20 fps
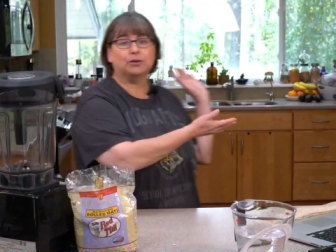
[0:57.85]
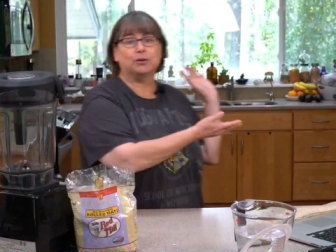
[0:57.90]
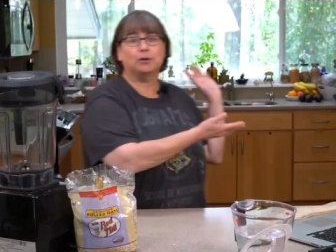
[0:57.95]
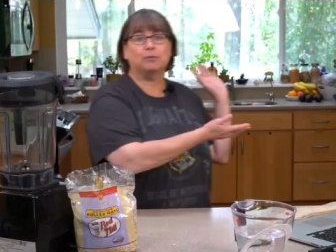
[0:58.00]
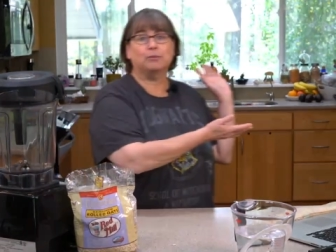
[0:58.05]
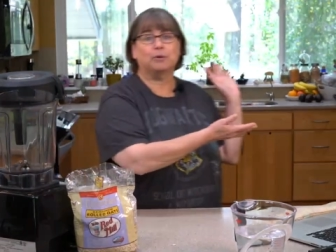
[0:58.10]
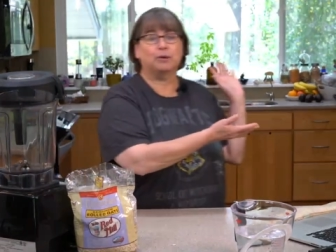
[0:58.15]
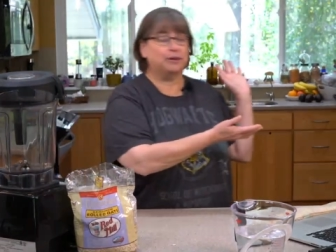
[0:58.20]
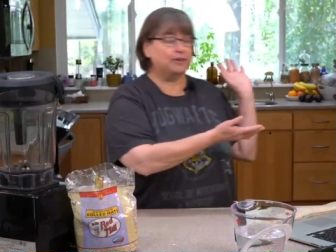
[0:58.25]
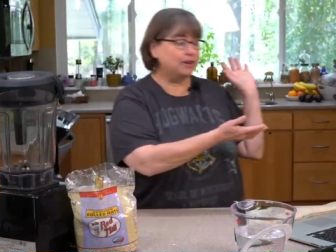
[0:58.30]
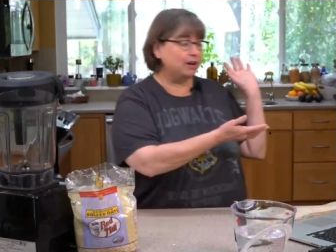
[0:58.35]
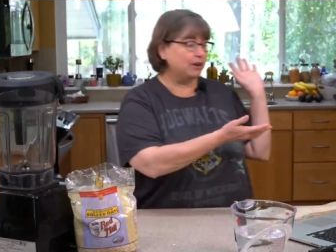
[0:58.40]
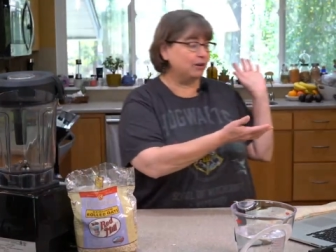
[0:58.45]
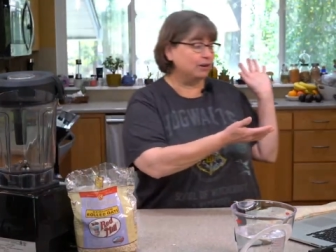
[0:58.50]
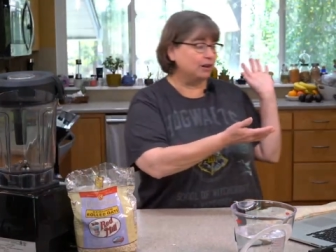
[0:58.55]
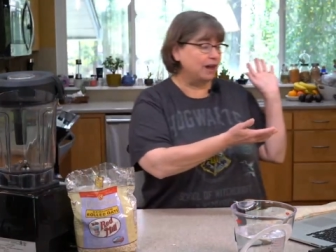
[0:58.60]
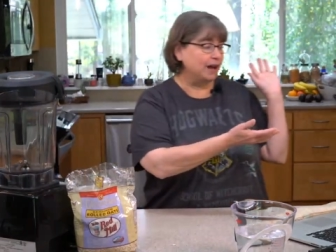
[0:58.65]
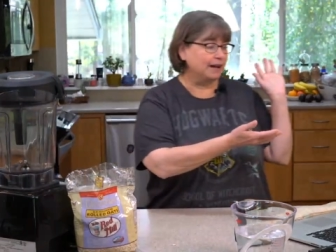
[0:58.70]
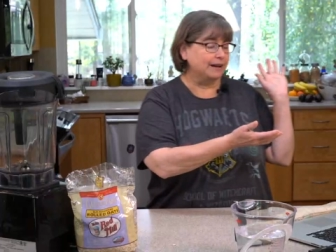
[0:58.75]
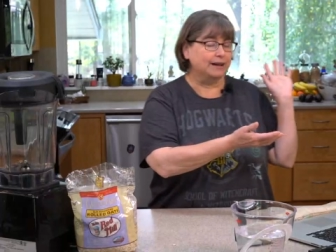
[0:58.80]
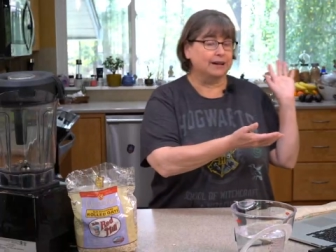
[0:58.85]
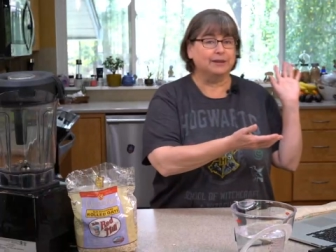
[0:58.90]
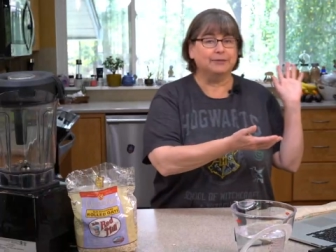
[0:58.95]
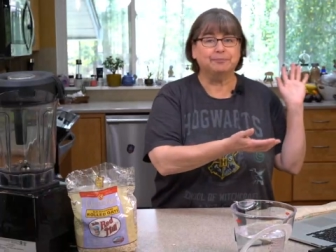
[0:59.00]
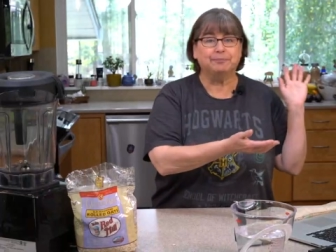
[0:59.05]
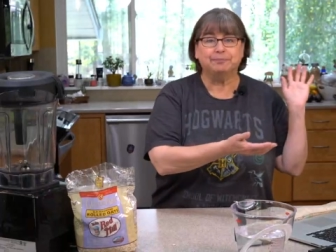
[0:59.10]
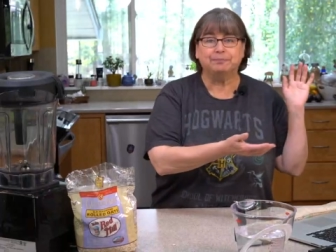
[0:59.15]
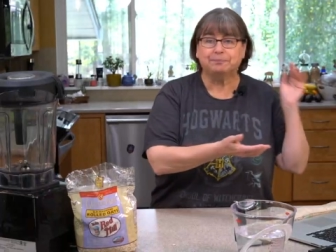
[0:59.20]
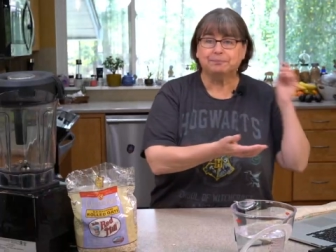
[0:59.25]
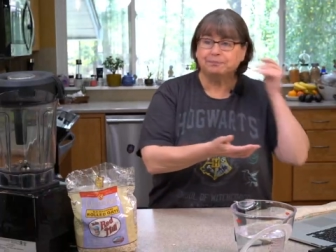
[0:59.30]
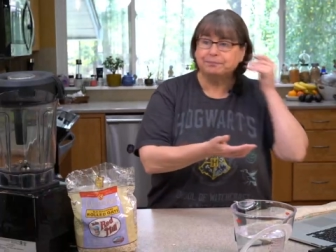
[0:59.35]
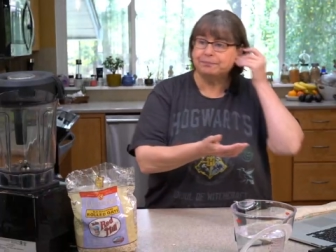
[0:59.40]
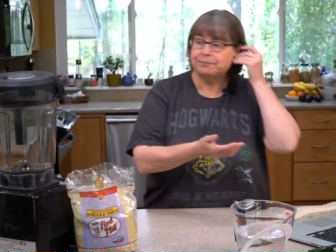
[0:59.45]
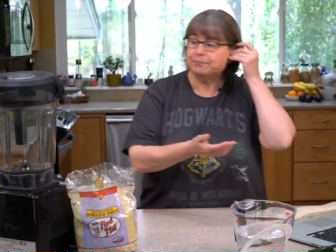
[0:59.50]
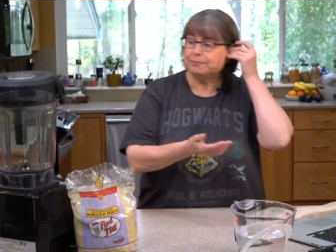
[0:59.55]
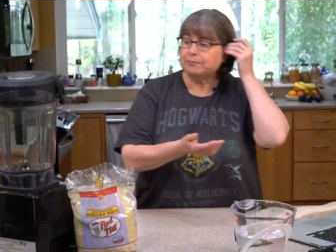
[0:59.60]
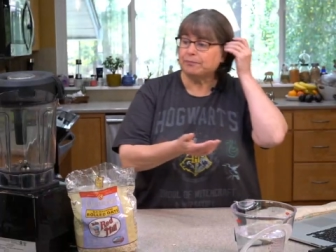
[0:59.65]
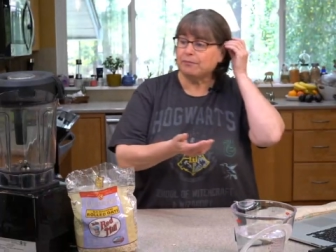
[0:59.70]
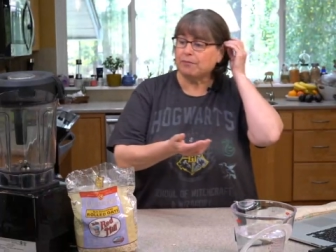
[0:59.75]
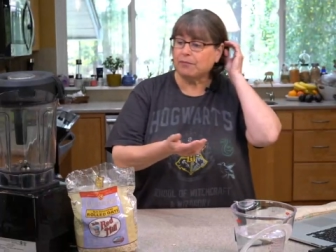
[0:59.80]
Durham, North Carolina.
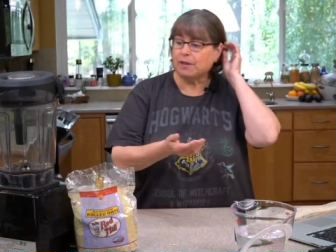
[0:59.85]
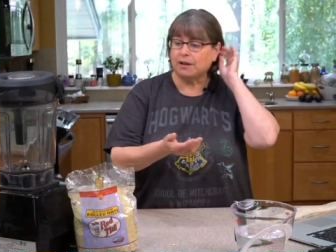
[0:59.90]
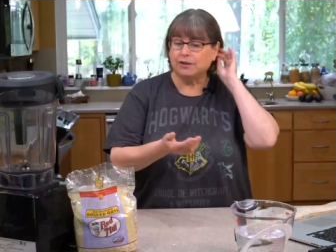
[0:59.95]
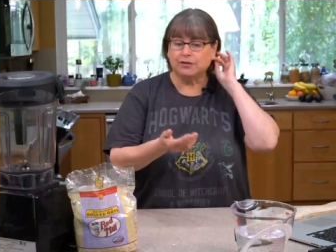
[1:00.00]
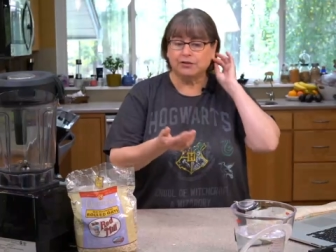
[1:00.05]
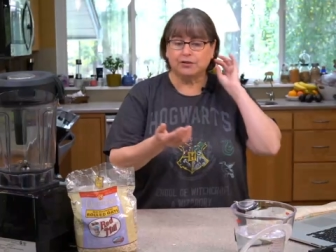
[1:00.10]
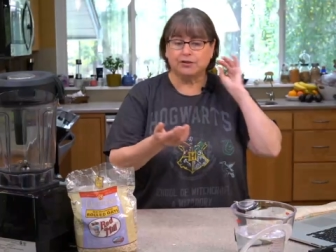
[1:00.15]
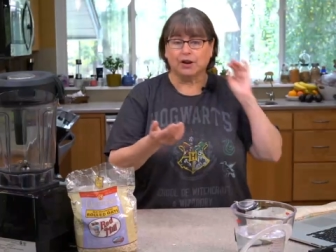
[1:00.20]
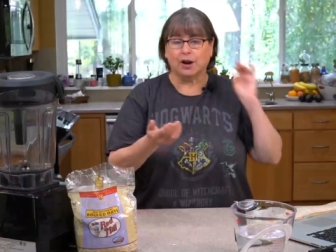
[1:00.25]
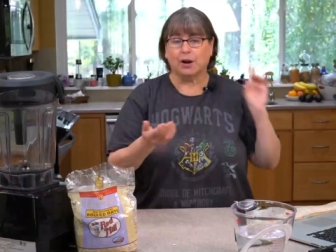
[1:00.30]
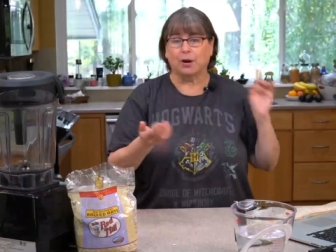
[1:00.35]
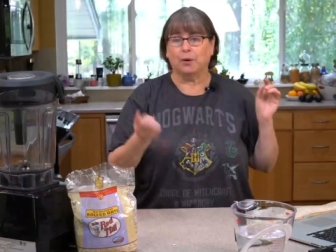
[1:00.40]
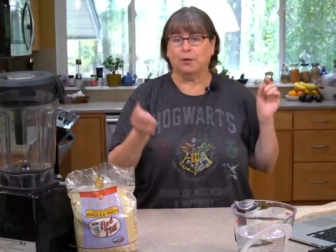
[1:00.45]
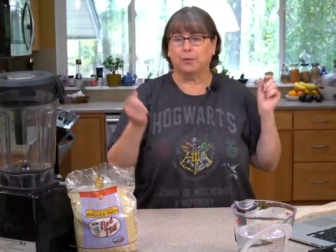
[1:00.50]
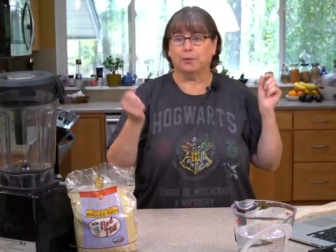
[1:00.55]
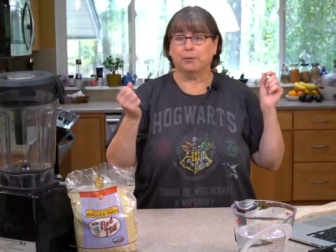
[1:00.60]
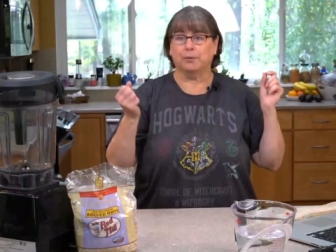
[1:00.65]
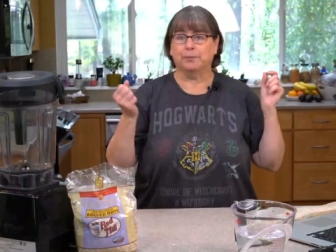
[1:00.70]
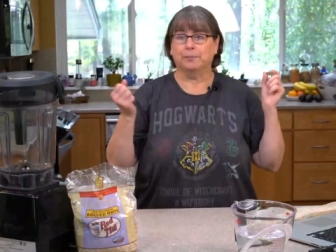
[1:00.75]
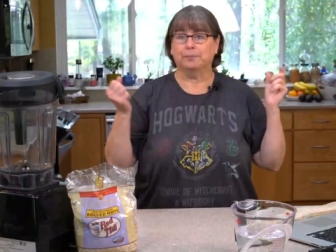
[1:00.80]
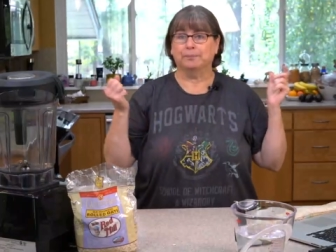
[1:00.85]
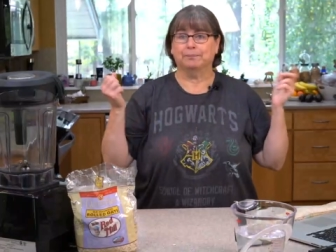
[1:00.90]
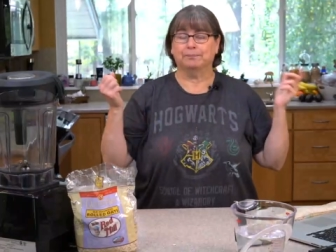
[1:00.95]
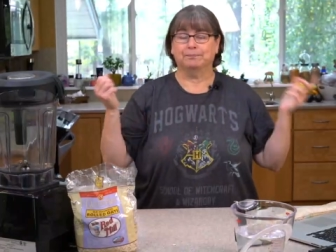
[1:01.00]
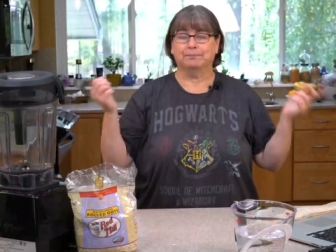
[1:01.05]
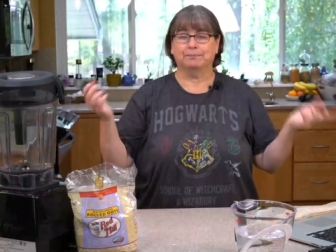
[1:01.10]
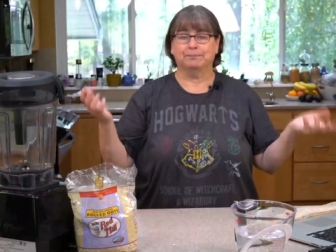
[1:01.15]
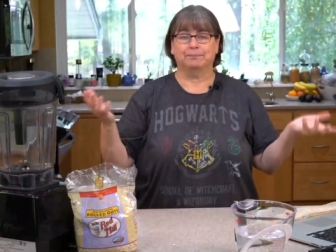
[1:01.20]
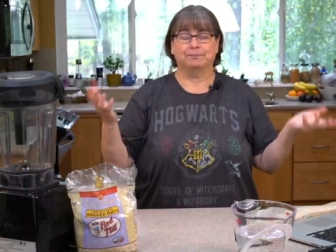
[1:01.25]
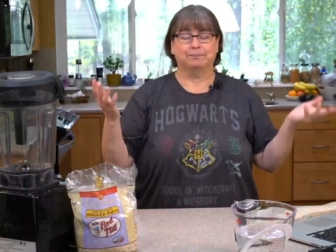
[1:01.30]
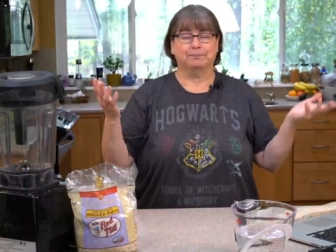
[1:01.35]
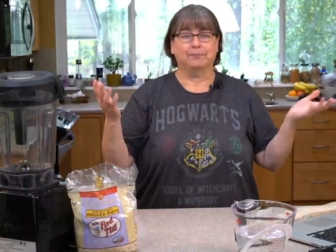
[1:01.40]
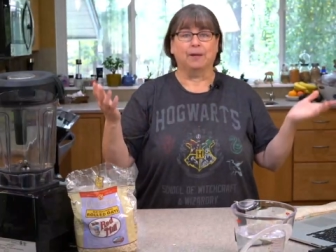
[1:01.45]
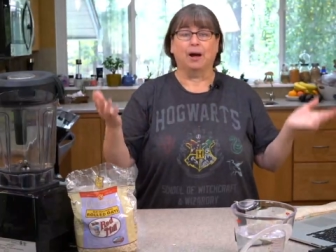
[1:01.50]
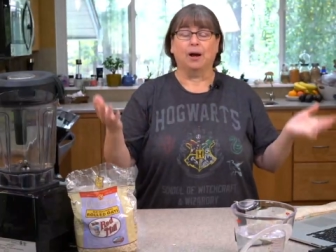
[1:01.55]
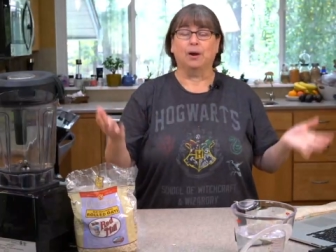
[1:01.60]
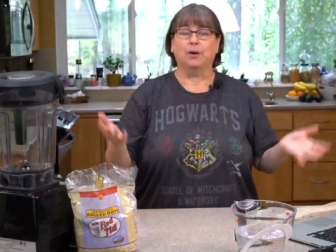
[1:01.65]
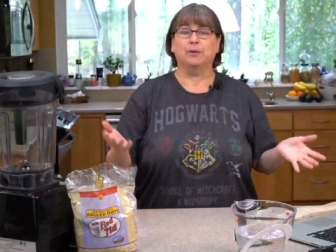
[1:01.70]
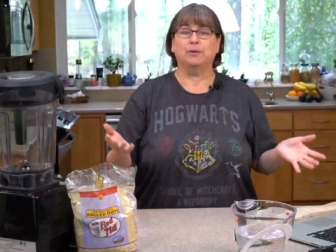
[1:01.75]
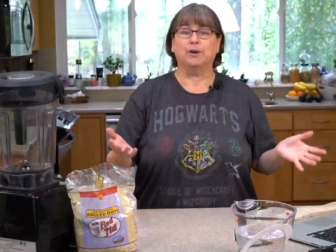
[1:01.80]
So
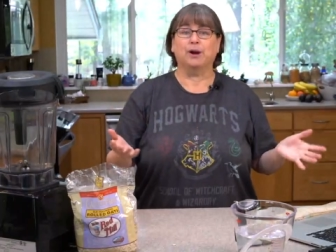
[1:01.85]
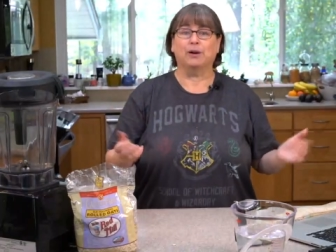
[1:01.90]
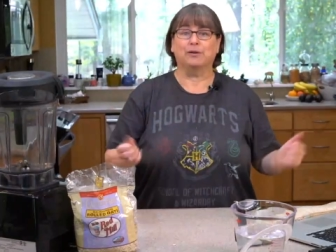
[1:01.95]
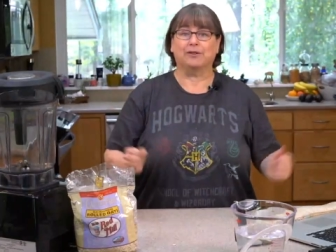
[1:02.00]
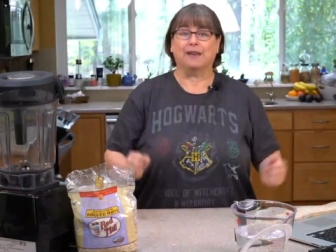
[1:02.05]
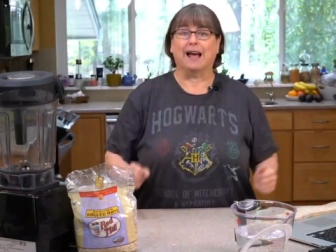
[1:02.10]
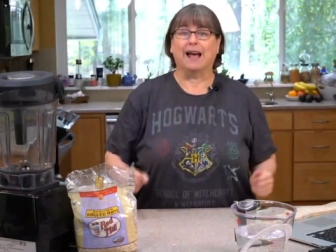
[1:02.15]
who knows?